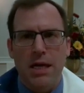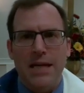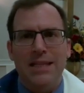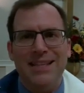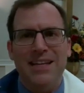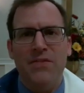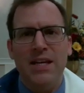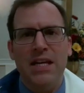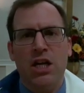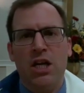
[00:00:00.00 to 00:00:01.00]
living
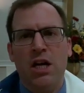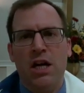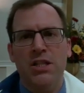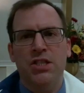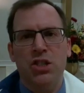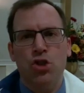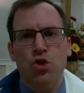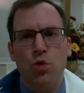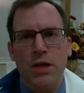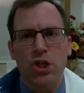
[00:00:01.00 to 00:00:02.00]
in a
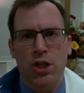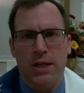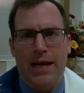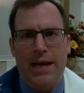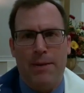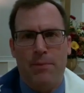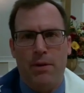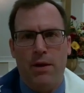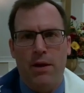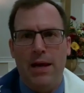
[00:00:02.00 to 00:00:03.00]
concentration camp
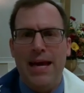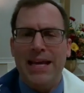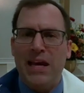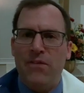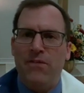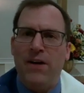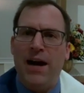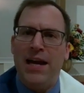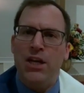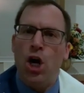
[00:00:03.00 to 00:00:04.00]
can
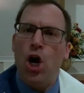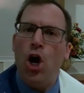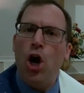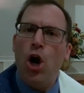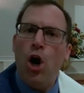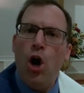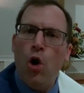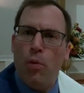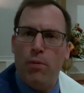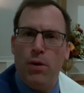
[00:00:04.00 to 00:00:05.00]
find
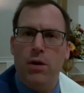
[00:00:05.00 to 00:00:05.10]
hope,